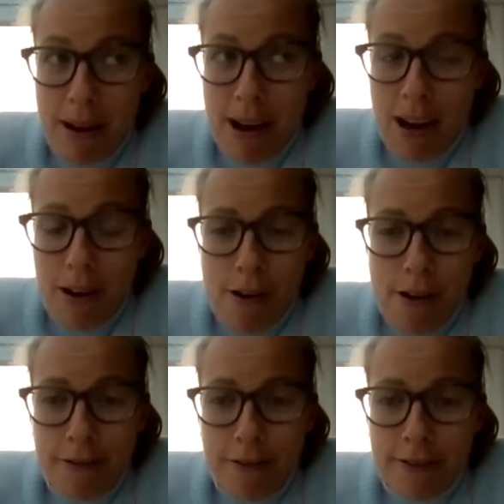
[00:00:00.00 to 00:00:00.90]
part
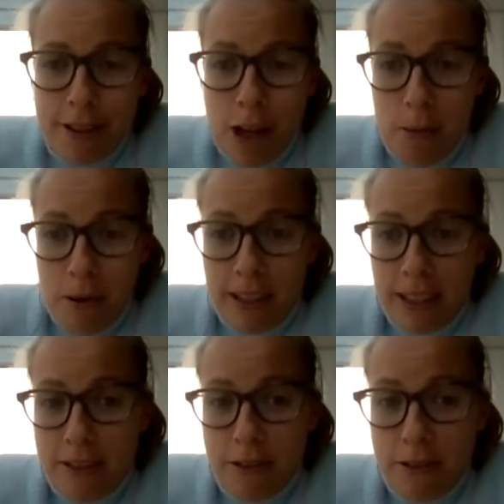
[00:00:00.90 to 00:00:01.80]
of the comic
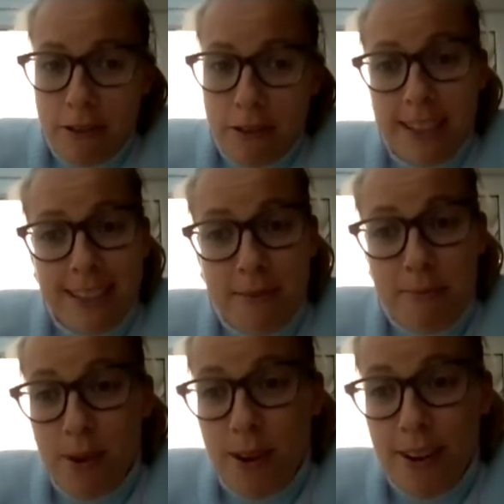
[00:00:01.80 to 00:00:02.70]
release Strictly Come
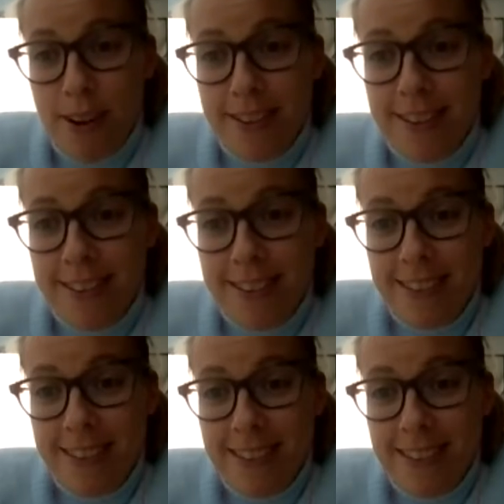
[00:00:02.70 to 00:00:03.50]
Dancing was